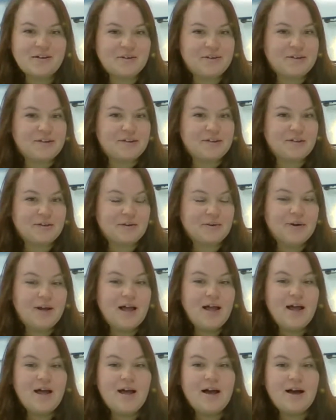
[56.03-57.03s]
So
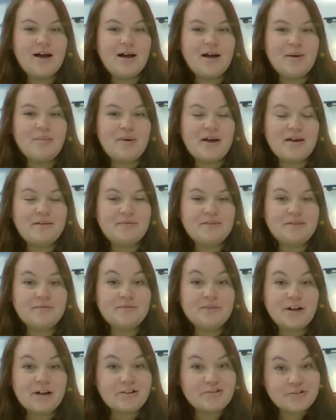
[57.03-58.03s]
I have some
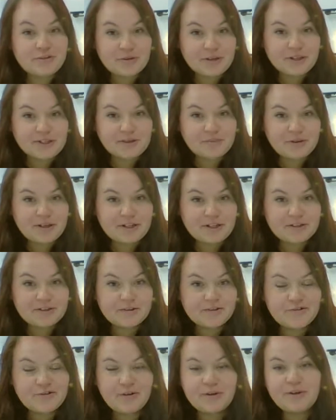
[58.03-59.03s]
fresh new displays to
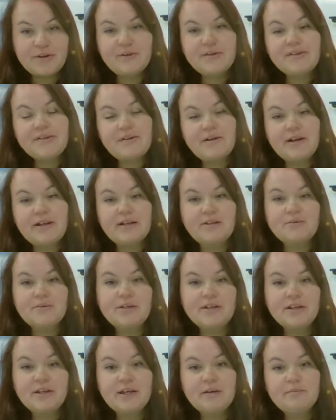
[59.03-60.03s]
show you so I can really
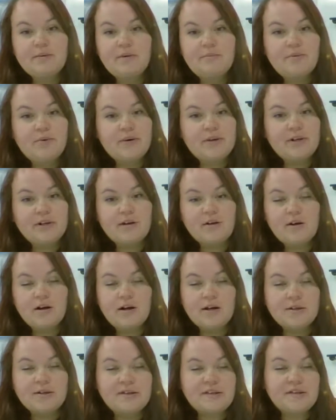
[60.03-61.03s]
get my point
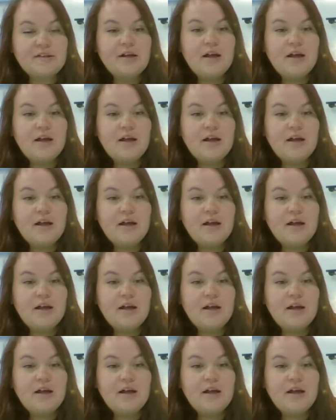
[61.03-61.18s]
across